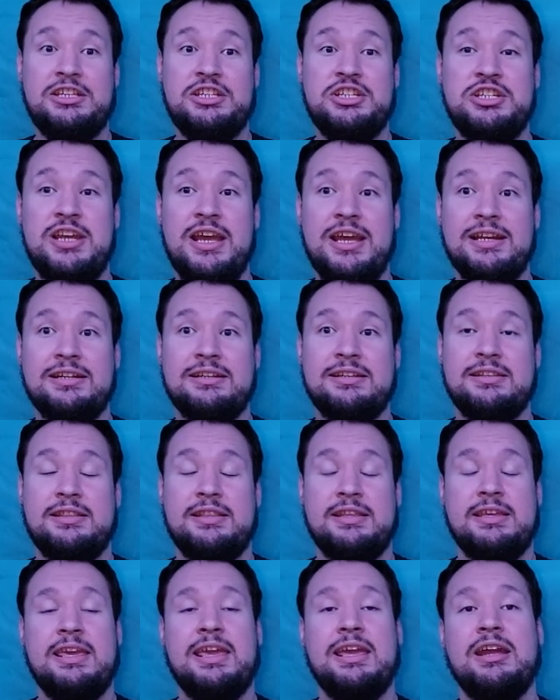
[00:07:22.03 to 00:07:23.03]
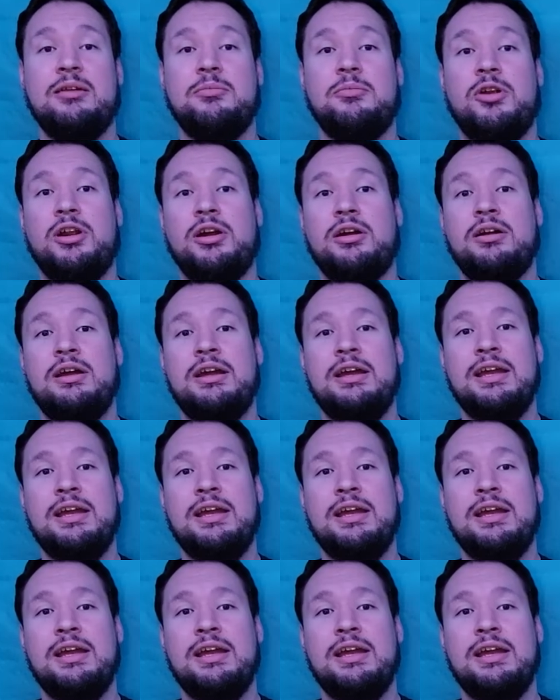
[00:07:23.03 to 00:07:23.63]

checked the camera